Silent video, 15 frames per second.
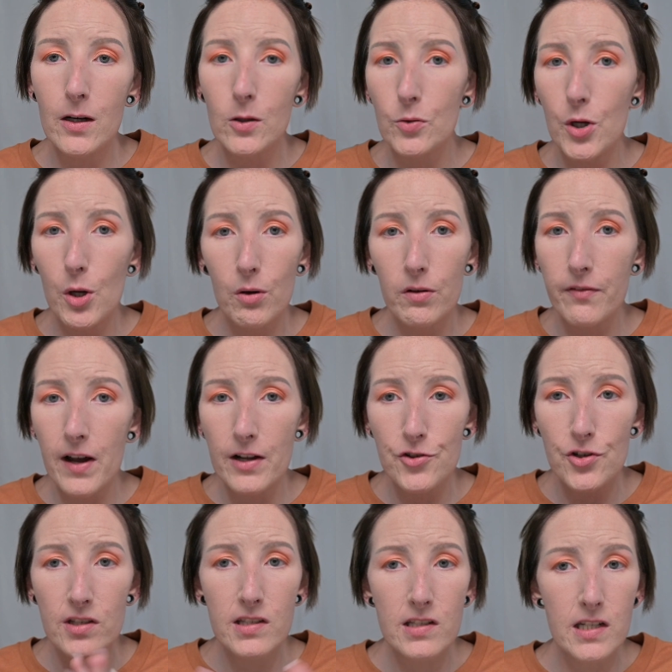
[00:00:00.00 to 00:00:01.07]
know if I
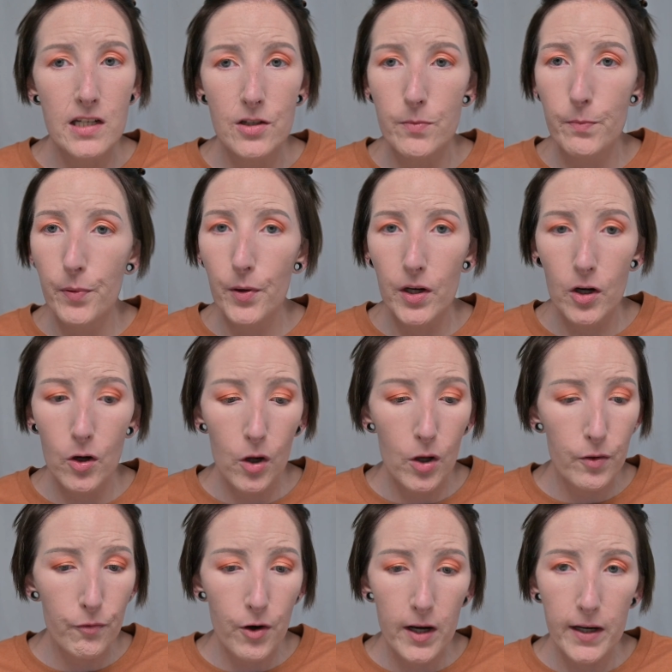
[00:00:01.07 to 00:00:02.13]
just didn't put it
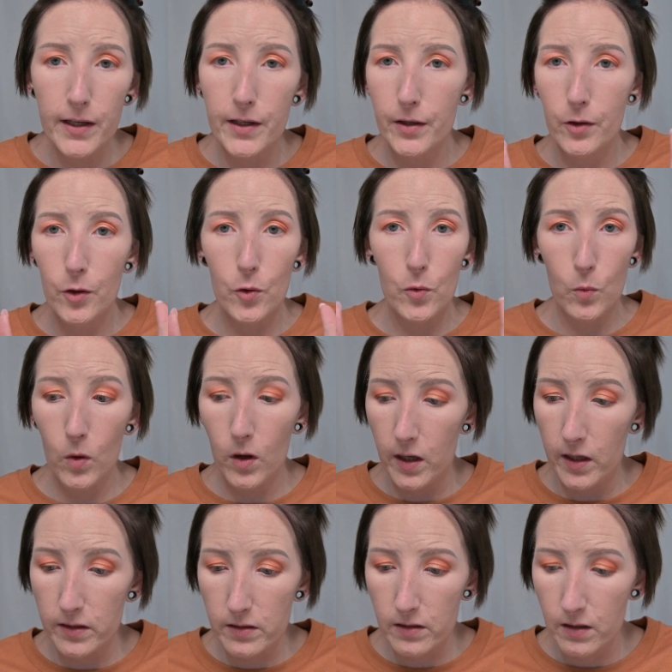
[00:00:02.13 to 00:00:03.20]
on right or
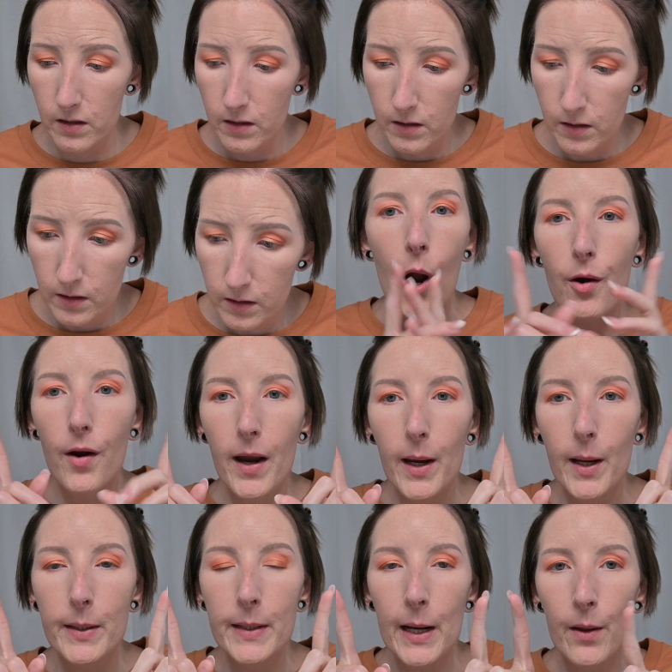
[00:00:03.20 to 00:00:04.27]
what.
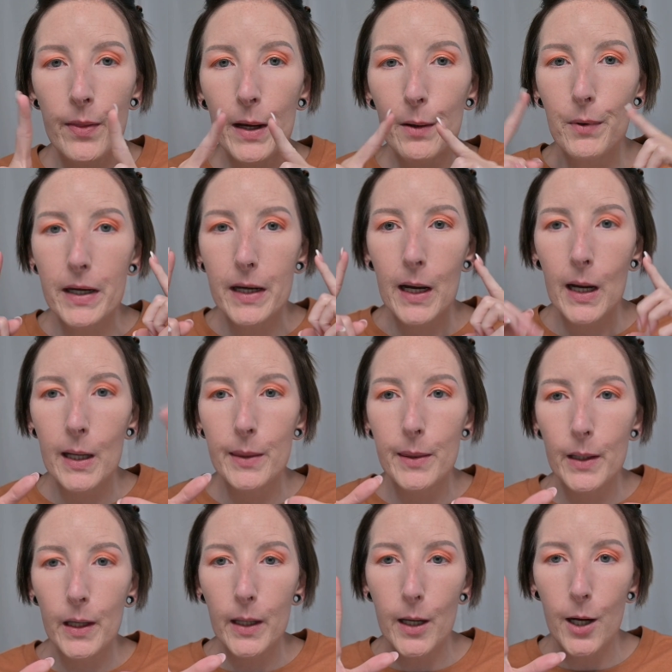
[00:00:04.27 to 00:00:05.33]
Alright, now that we got
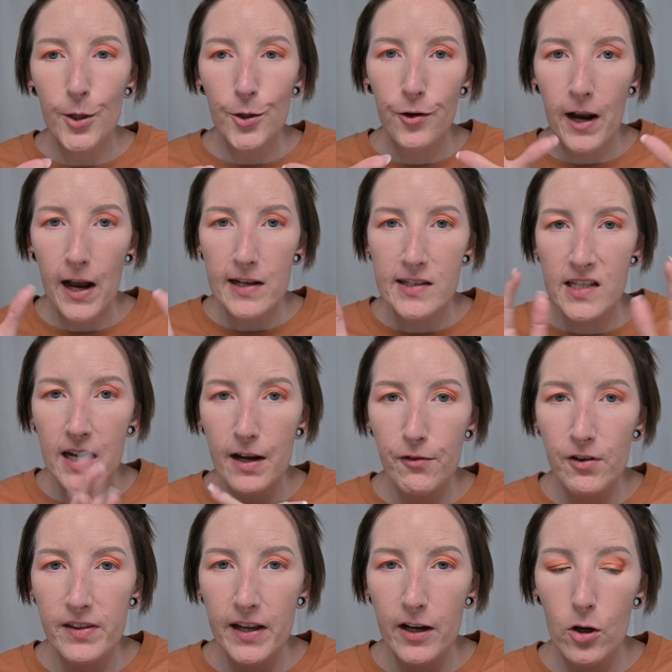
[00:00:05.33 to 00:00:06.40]
the under eyes and
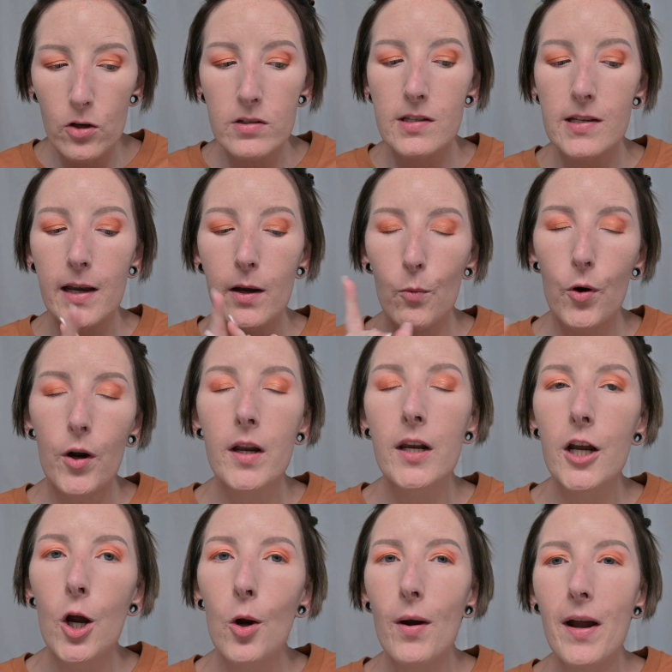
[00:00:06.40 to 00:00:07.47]
everything all set, we're going to
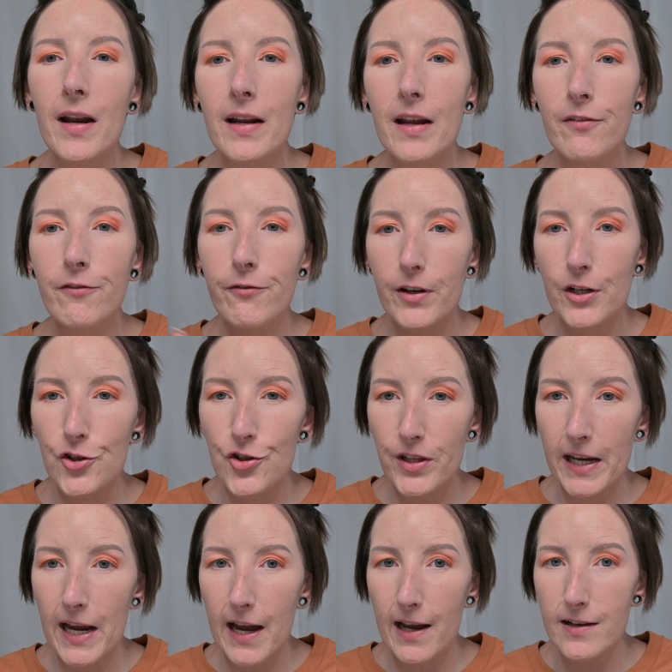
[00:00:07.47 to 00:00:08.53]
go ahead and finish
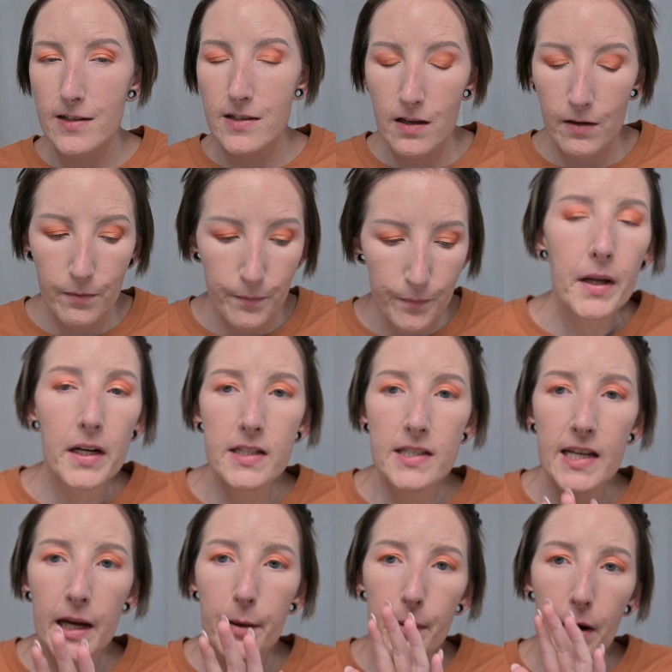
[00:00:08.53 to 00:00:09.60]
the eyes. I'm going to
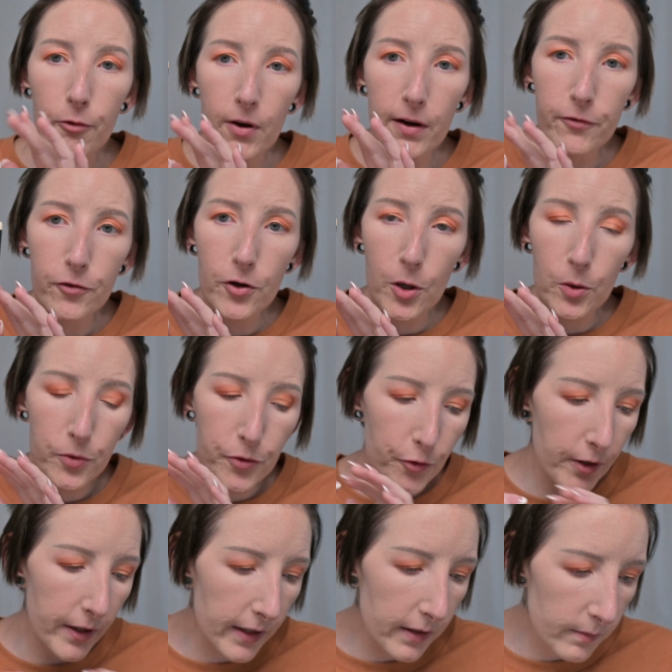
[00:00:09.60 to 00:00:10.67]
take my Rephr
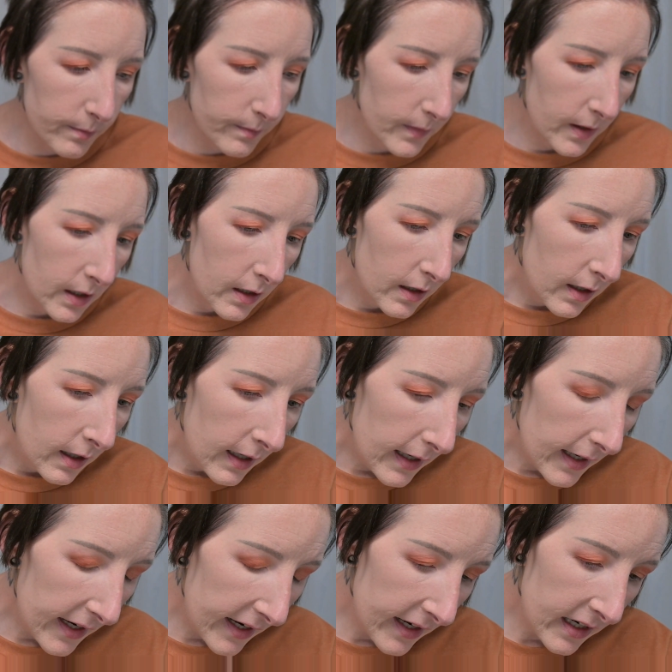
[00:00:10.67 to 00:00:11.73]
03
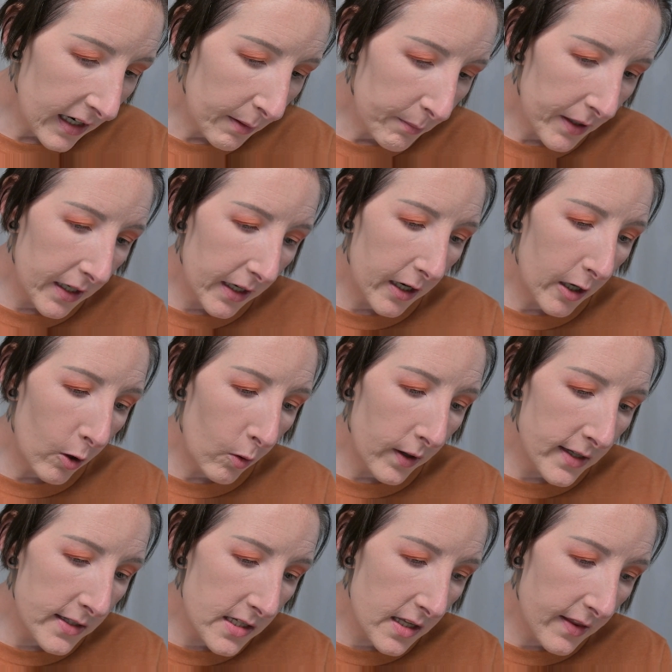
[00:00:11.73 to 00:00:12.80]
and I'm going to go
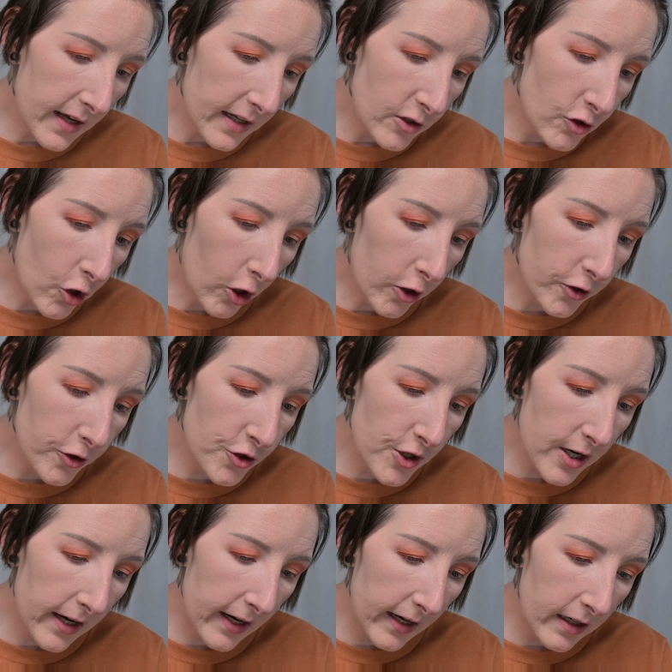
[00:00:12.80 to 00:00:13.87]
into that dark
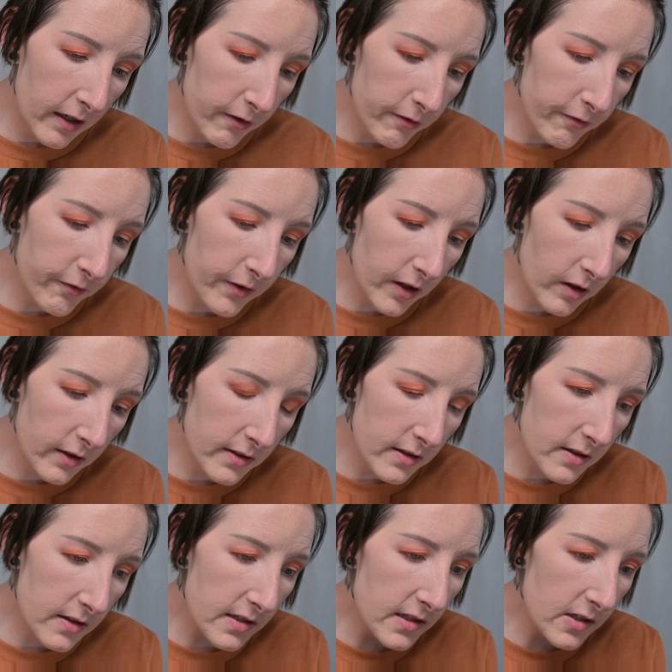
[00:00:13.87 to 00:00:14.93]
shade
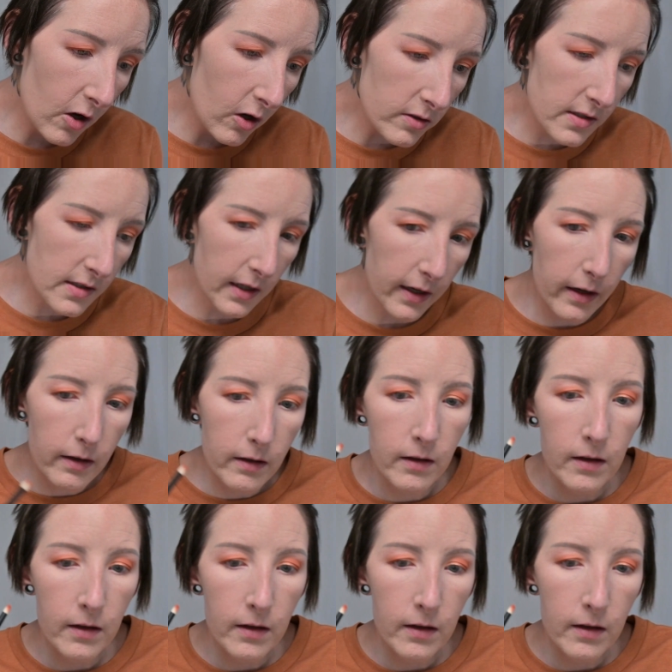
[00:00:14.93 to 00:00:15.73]
Feelin' Saucy,